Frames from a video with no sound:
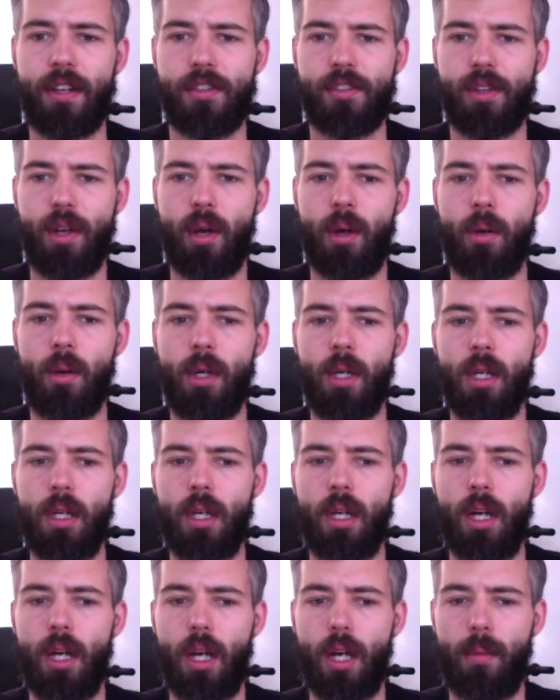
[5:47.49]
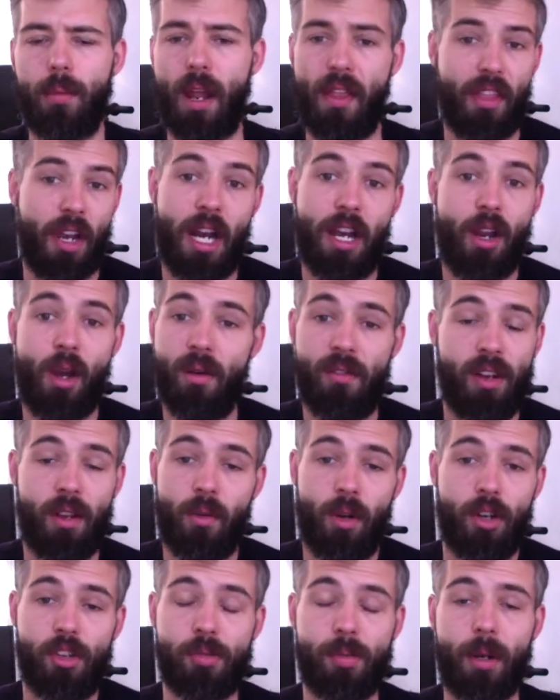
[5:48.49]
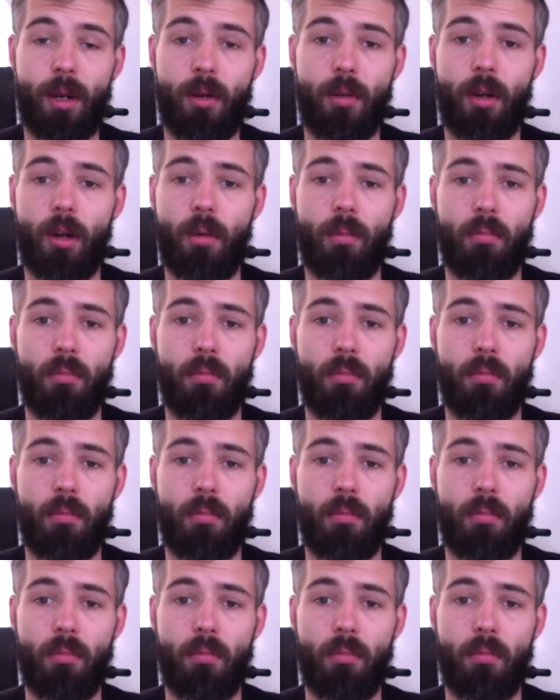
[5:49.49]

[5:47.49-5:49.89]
So not that I know of anyone who's been